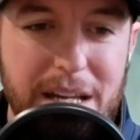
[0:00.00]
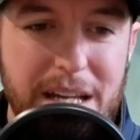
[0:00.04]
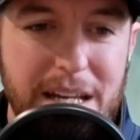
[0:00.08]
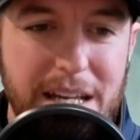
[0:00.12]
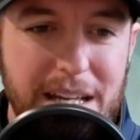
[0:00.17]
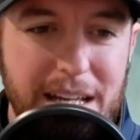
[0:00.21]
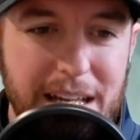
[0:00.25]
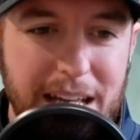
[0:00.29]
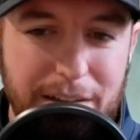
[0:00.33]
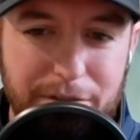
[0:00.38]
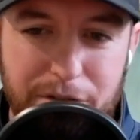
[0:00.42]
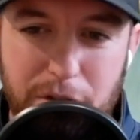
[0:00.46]

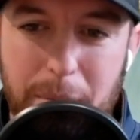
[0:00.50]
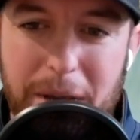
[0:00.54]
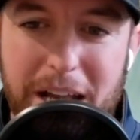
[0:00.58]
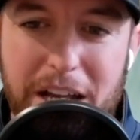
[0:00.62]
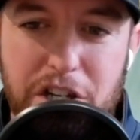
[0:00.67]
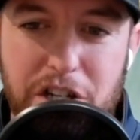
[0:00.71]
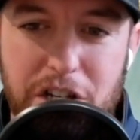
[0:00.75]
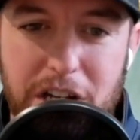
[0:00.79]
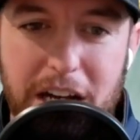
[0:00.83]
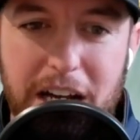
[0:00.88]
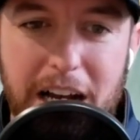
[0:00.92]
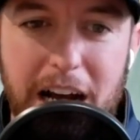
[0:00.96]

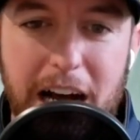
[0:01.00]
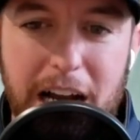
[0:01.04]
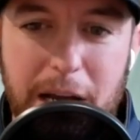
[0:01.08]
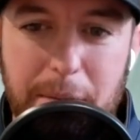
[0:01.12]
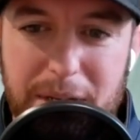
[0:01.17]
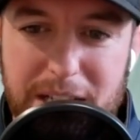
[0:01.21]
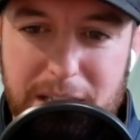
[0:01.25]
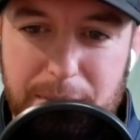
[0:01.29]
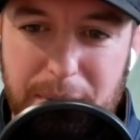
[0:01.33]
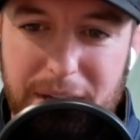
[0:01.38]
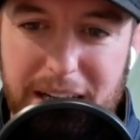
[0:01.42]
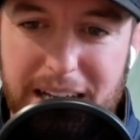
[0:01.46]
information
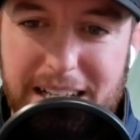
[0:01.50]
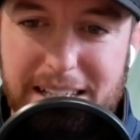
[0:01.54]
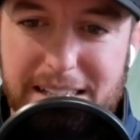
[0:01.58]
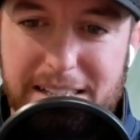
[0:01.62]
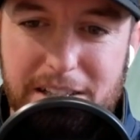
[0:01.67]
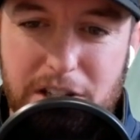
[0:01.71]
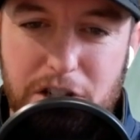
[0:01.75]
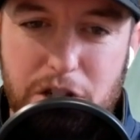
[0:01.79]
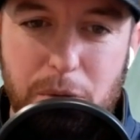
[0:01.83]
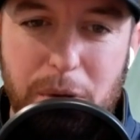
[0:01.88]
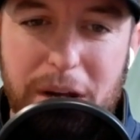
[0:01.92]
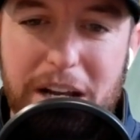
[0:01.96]
anonymous, but any
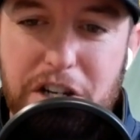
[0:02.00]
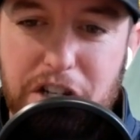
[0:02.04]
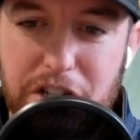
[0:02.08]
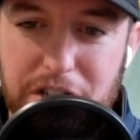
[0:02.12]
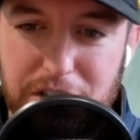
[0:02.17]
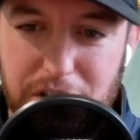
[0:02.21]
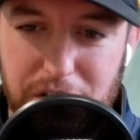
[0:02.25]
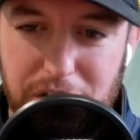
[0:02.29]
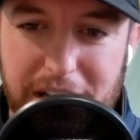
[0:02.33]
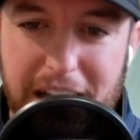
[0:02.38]
situations or